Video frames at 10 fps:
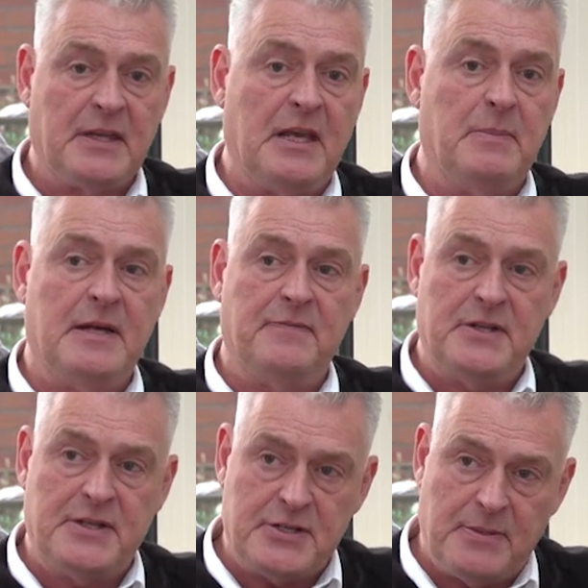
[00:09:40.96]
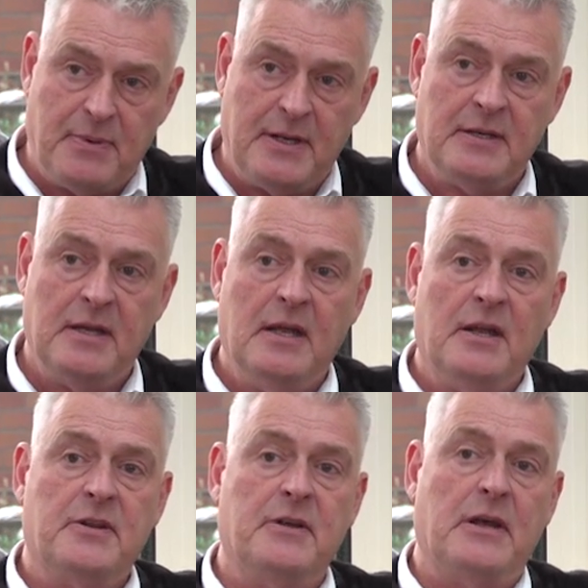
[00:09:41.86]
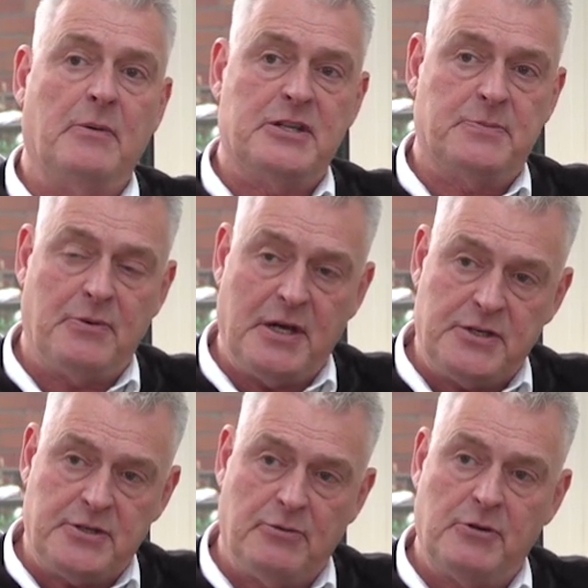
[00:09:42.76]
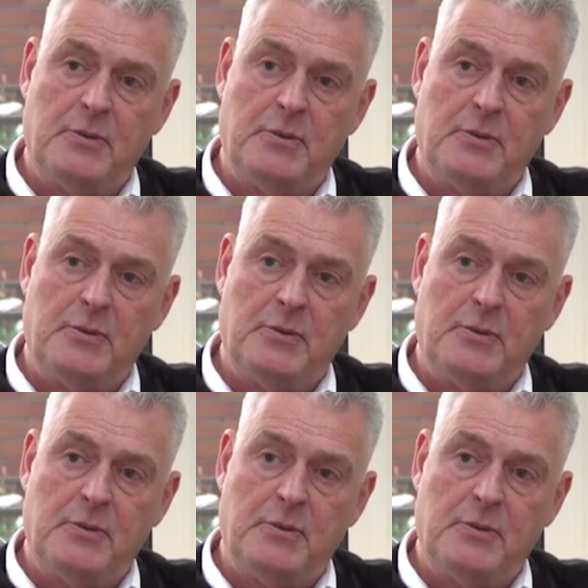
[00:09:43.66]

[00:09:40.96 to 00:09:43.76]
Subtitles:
They believed in discipline. They were aspirational.